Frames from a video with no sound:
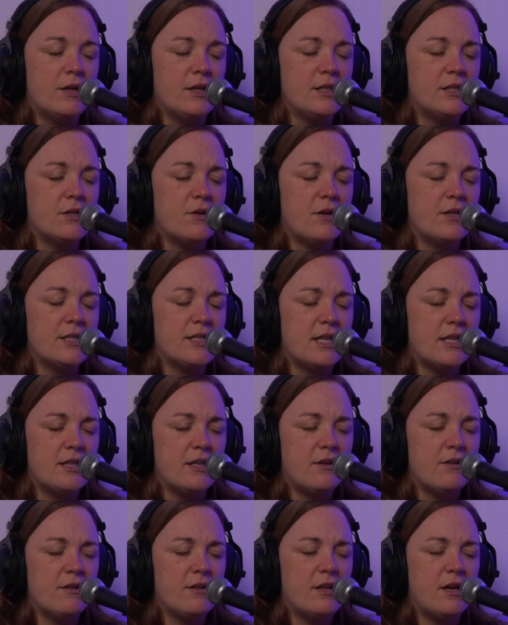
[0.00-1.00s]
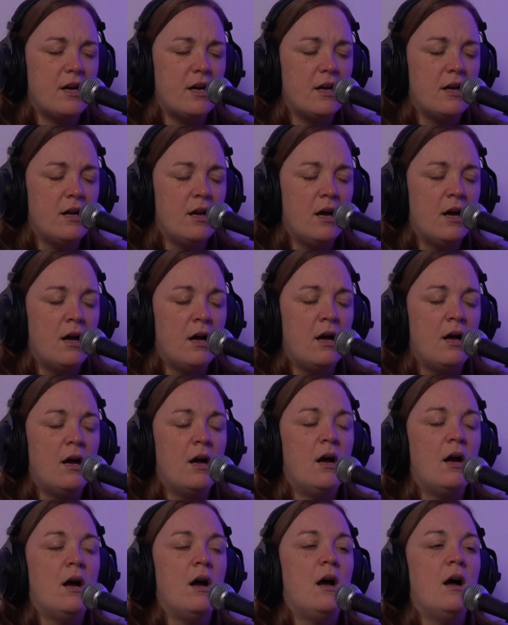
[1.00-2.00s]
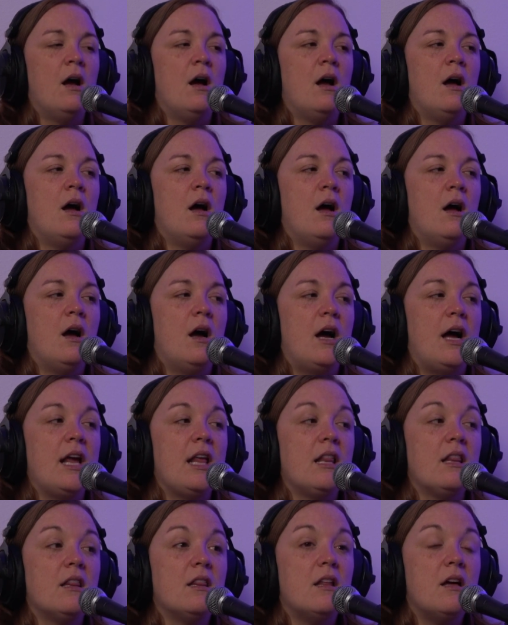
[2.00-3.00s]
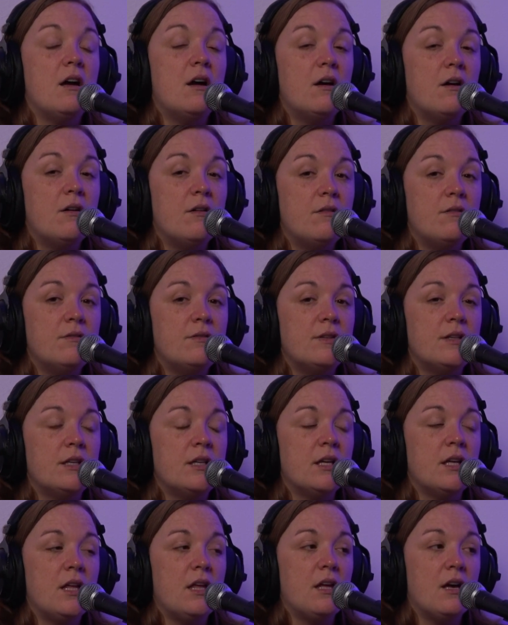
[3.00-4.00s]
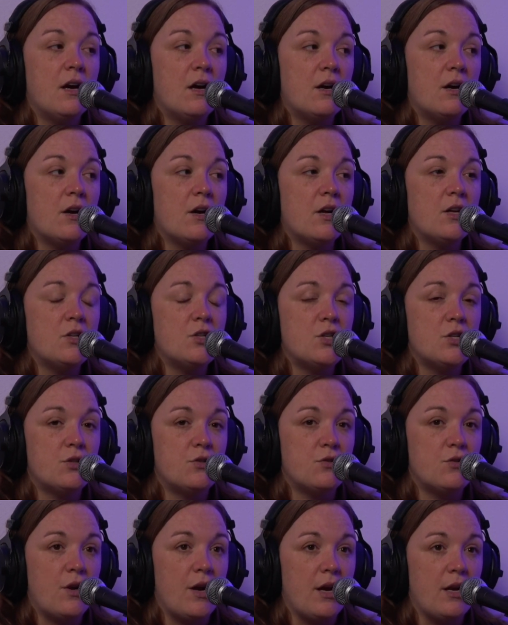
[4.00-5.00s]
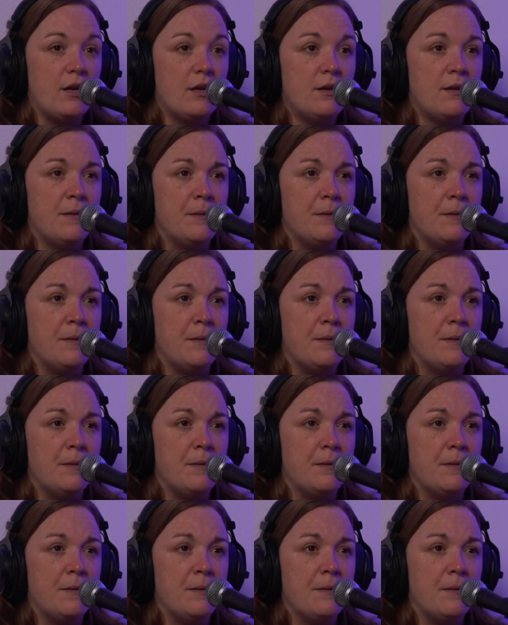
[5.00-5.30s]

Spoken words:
And so I sat there and thought, oh, I love young children.